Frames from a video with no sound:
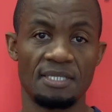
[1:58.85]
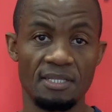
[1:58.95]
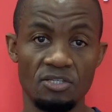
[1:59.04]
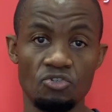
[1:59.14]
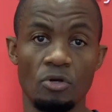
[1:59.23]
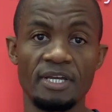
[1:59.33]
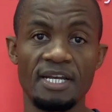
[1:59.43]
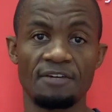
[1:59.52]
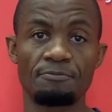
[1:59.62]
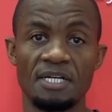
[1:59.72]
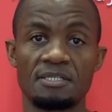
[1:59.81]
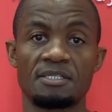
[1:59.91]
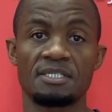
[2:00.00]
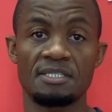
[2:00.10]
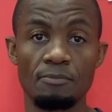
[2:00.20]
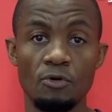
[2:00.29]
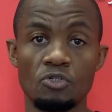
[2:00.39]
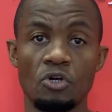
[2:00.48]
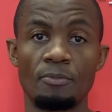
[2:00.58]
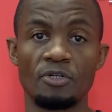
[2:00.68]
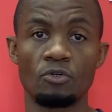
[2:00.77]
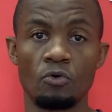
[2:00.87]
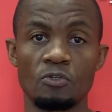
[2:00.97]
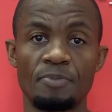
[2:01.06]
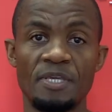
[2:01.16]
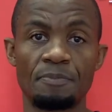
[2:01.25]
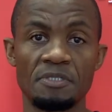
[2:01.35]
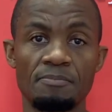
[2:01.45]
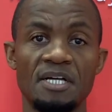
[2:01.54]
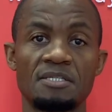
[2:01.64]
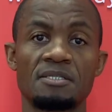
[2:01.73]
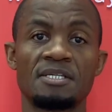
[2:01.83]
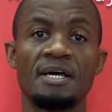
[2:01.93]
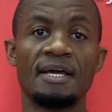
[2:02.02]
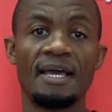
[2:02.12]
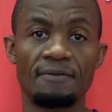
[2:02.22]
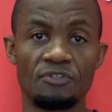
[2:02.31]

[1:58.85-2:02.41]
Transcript: And the strong enough muscles is the most common cause. People's muscles have